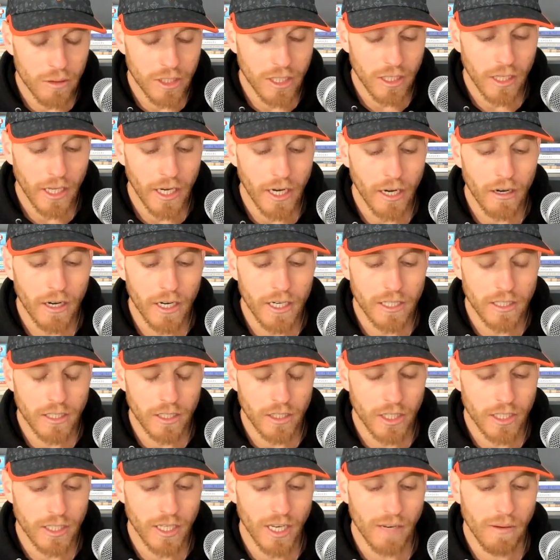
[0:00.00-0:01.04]
hilarious to
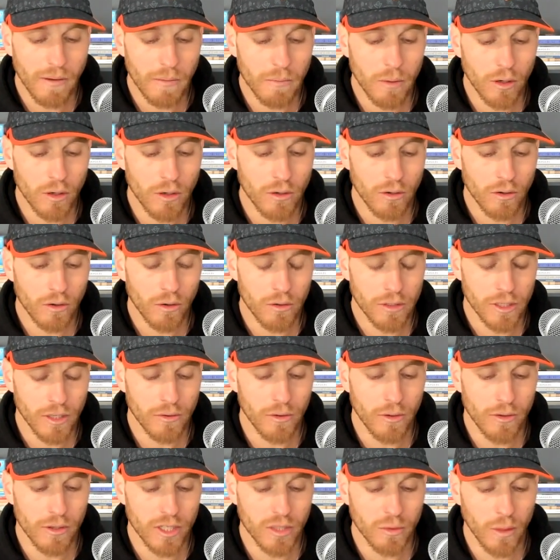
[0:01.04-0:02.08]
just see people cruising through
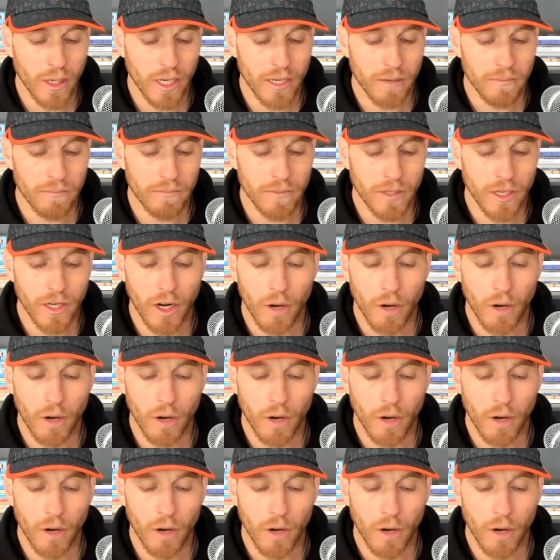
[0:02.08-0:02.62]
the swim.